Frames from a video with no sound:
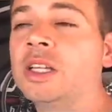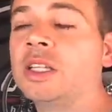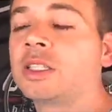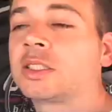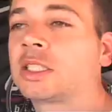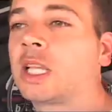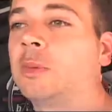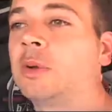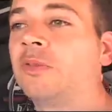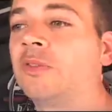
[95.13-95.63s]

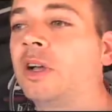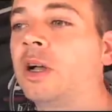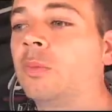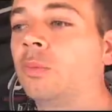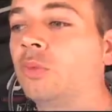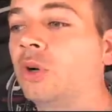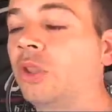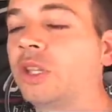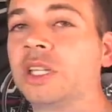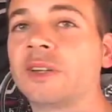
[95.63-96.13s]
Some of
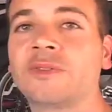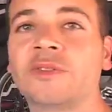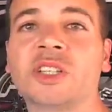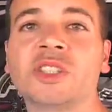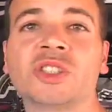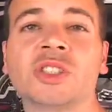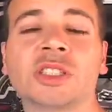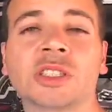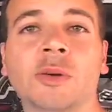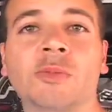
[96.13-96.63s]
them really
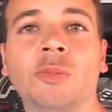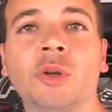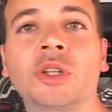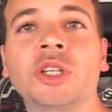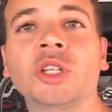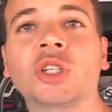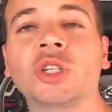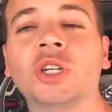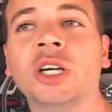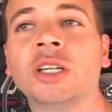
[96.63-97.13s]
efficient, some
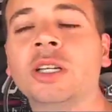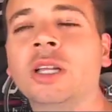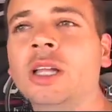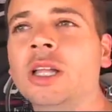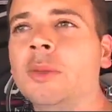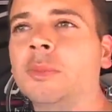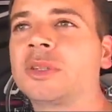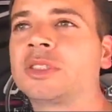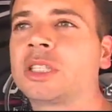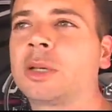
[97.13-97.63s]
really good,
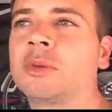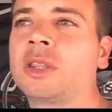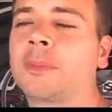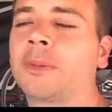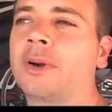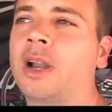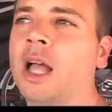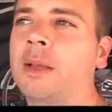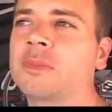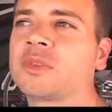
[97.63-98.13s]
but some of the
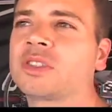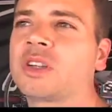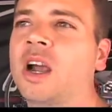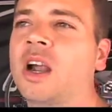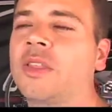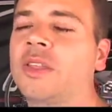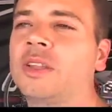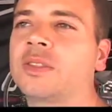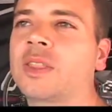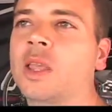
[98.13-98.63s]
problems
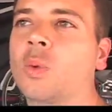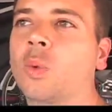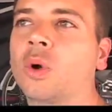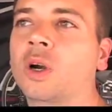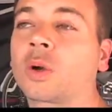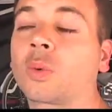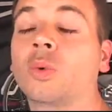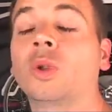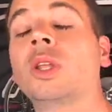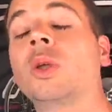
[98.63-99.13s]
are that they
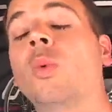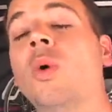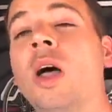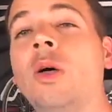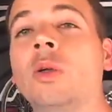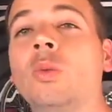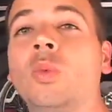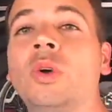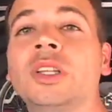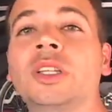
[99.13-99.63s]
work really
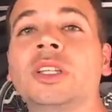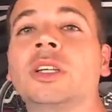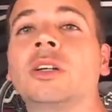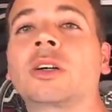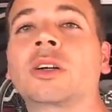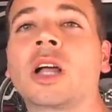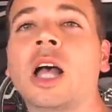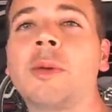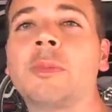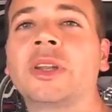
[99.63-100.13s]
well in one gear
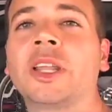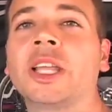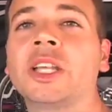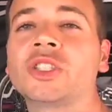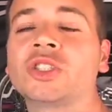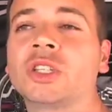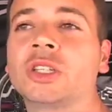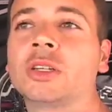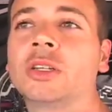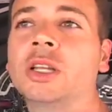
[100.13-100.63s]

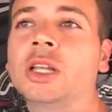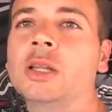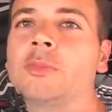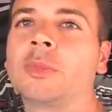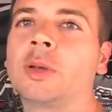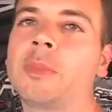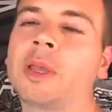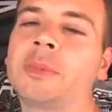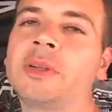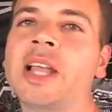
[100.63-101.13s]
combination,
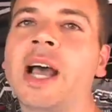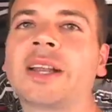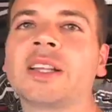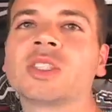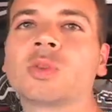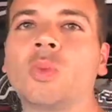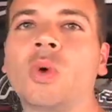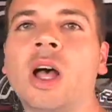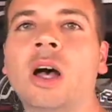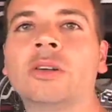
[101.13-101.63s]
but maybe not
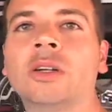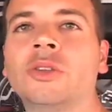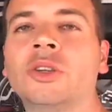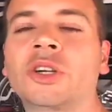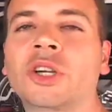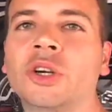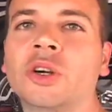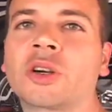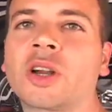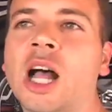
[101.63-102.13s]
as well in other
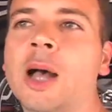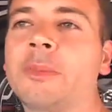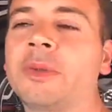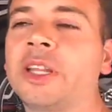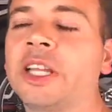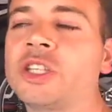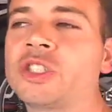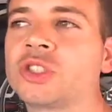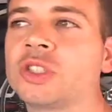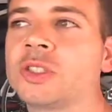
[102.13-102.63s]
gear
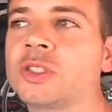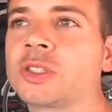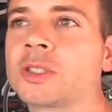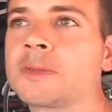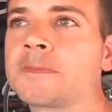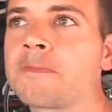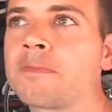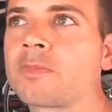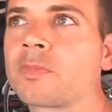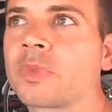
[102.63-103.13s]
combinations.
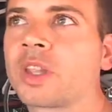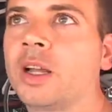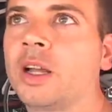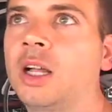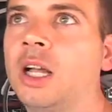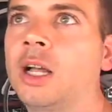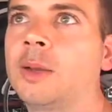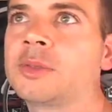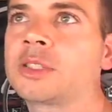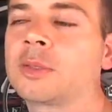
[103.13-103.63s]

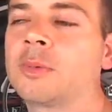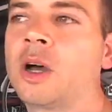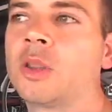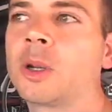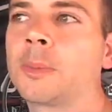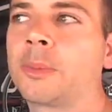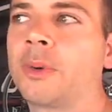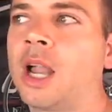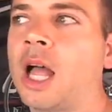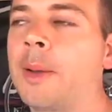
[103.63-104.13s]
Some
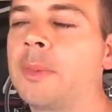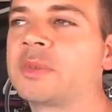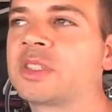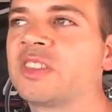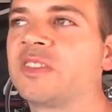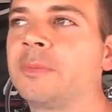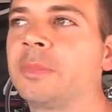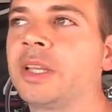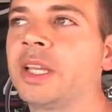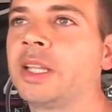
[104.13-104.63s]
other problems
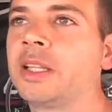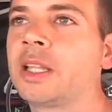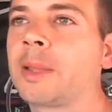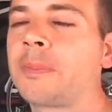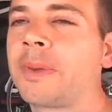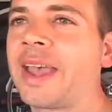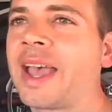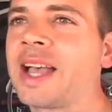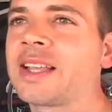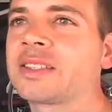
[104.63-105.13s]
have been in
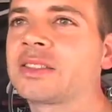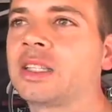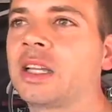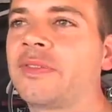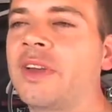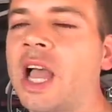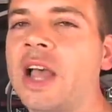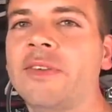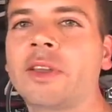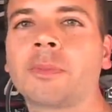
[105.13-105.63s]
the past
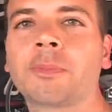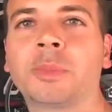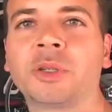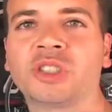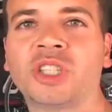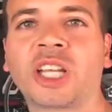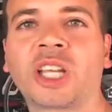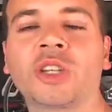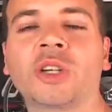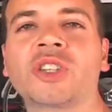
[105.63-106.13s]
of having
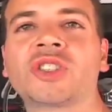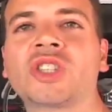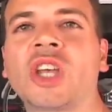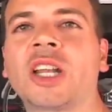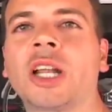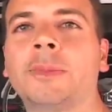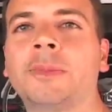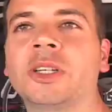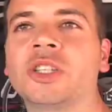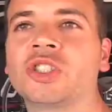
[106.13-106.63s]
particular
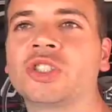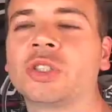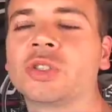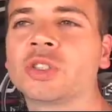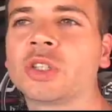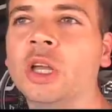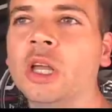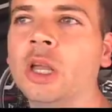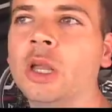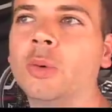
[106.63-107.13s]
setup
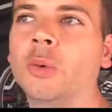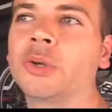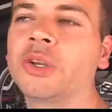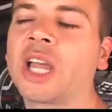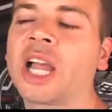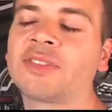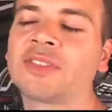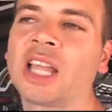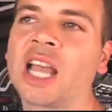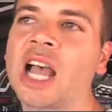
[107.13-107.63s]
issues. You
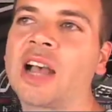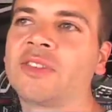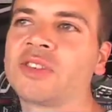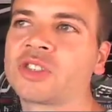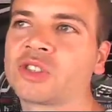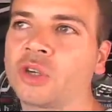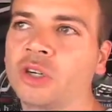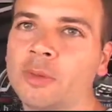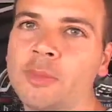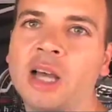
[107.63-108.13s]
have to have a
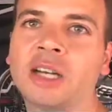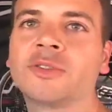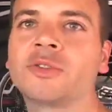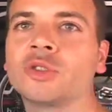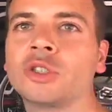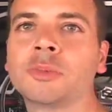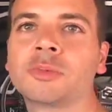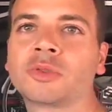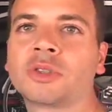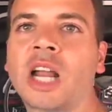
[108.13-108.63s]
certain amount of
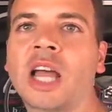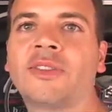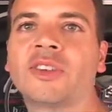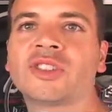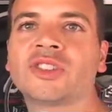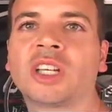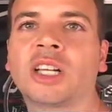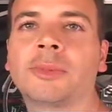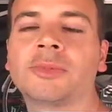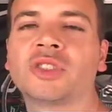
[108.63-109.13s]
droop
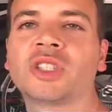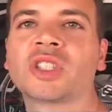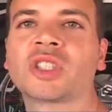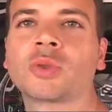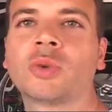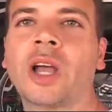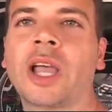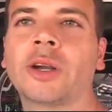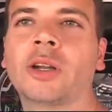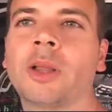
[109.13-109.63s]
travel set up
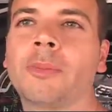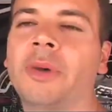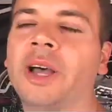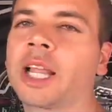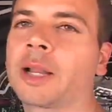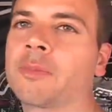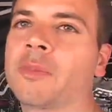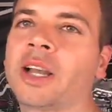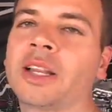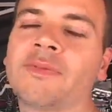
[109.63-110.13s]
just right, or the
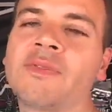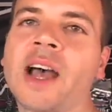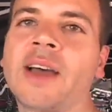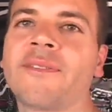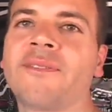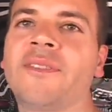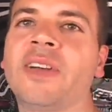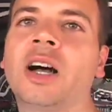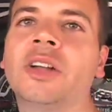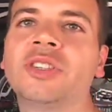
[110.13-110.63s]
bike might have
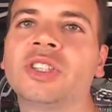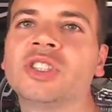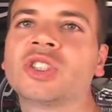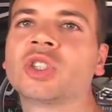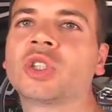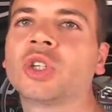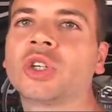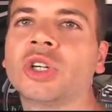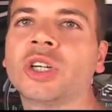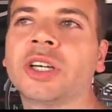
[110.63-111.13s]
not felt
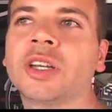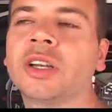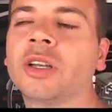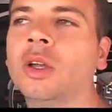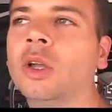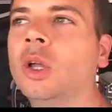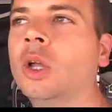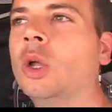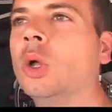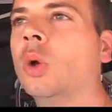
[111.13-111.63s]
as good.
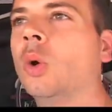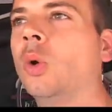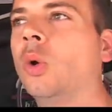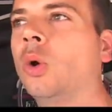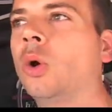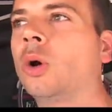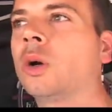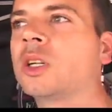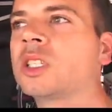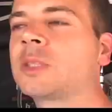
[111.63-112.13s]

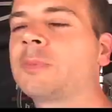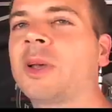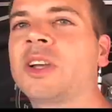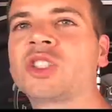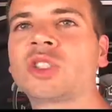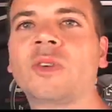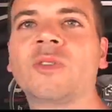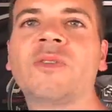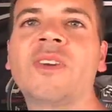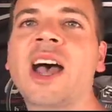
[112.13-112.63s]
Or
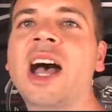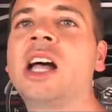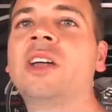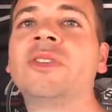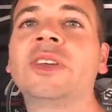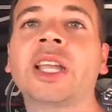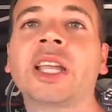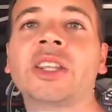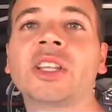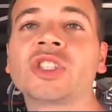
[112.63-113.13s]
special
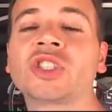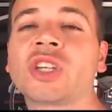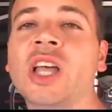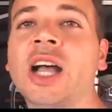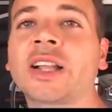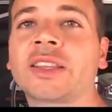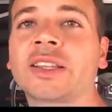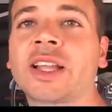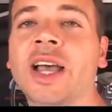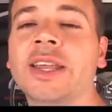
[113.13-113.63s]
valving in the
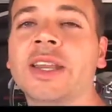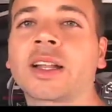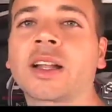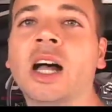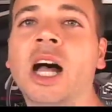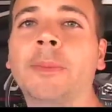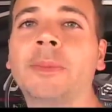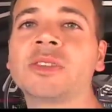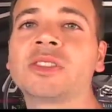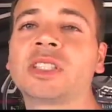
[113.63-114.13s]
shock to kind of
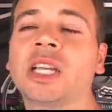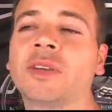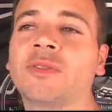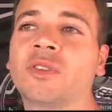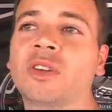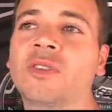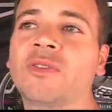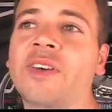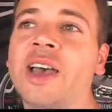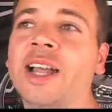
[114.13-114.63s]
compensate
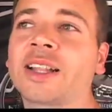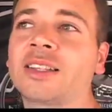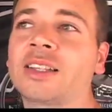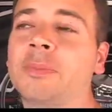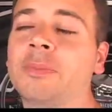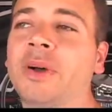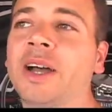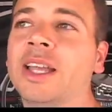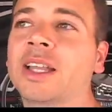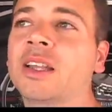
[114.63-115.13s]
for the fact that
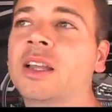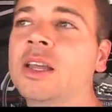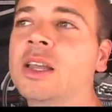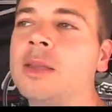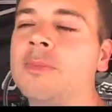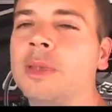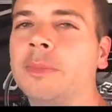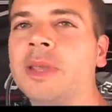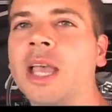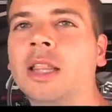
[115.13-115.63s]
the bike
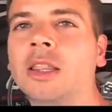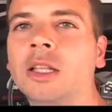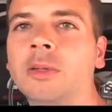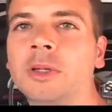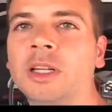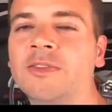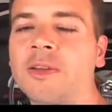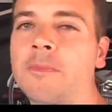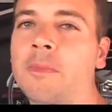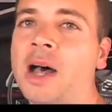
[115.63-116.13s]
maybe had a little
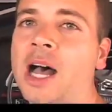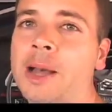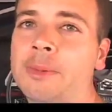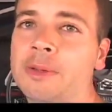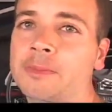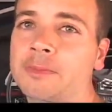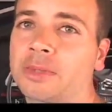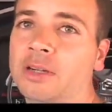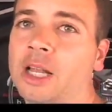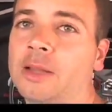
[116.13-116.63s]
bit of a
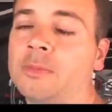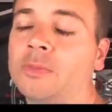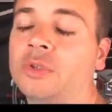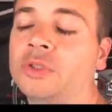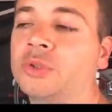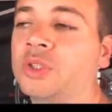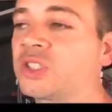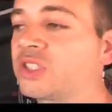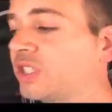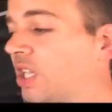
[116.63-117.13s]
bobbing problem
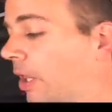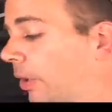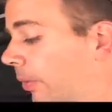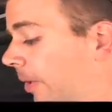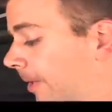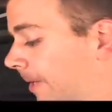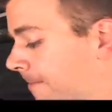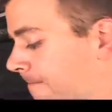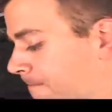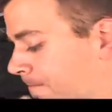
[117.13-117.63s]
when you
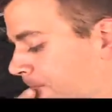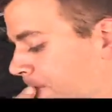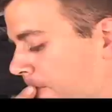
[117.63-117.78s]
accelerated.